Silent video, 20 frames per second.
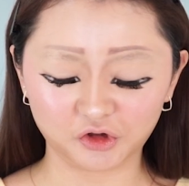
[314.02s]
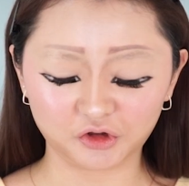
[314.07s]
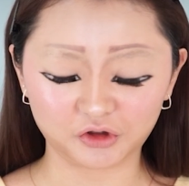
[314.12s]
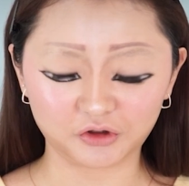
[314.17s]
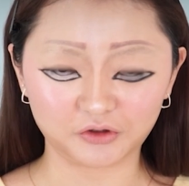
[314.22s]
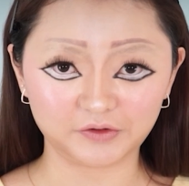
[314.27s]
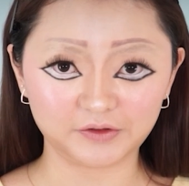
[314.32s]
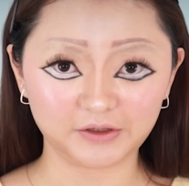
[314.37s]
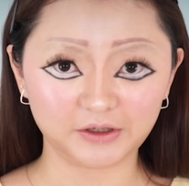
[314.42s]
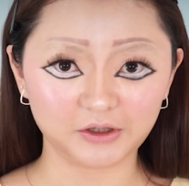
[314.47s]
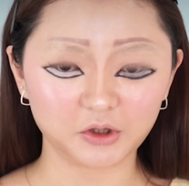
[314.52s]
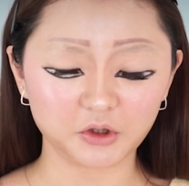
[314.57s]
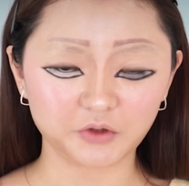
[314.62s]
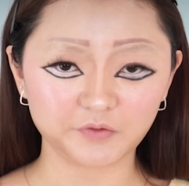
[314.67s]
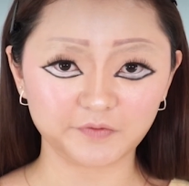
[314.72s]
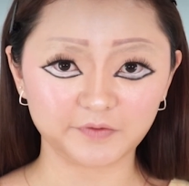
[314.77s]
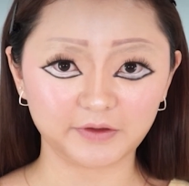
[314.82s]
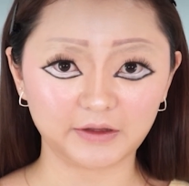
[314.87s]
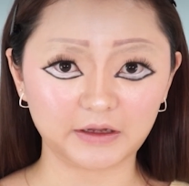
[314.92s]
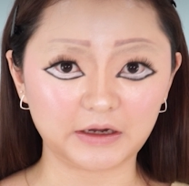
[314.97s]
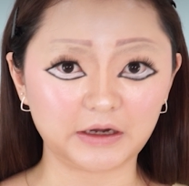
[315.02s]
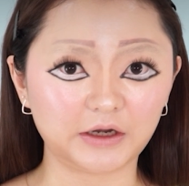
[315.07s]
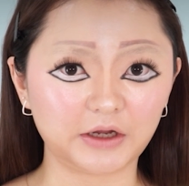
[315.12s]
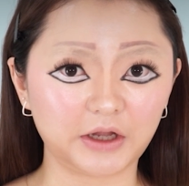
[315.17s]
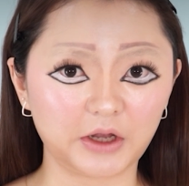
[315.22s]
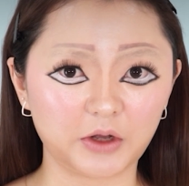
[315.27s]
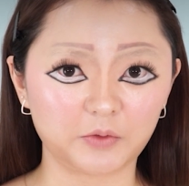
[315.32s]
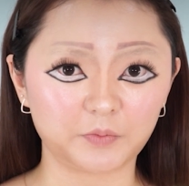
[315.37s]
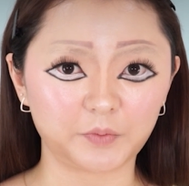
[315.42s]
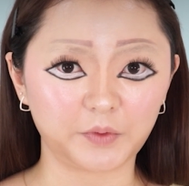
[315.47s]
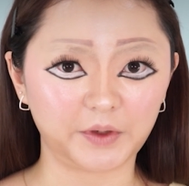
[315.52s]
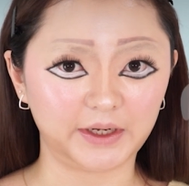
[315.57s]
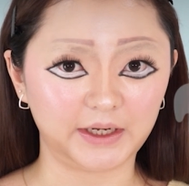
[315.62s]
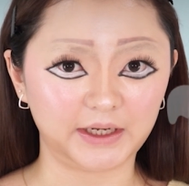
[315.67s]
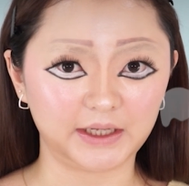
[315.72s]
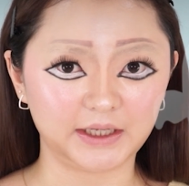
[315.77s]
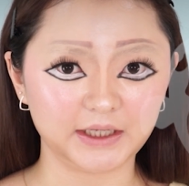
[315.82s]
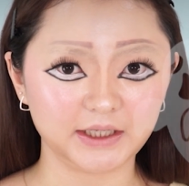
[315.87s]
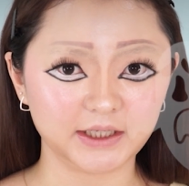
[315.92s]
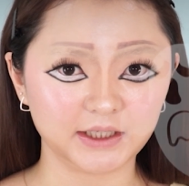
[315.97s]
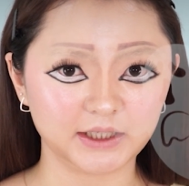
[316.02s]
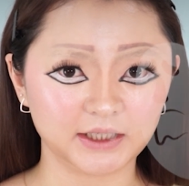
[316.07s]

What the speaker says: Don't I look scary already?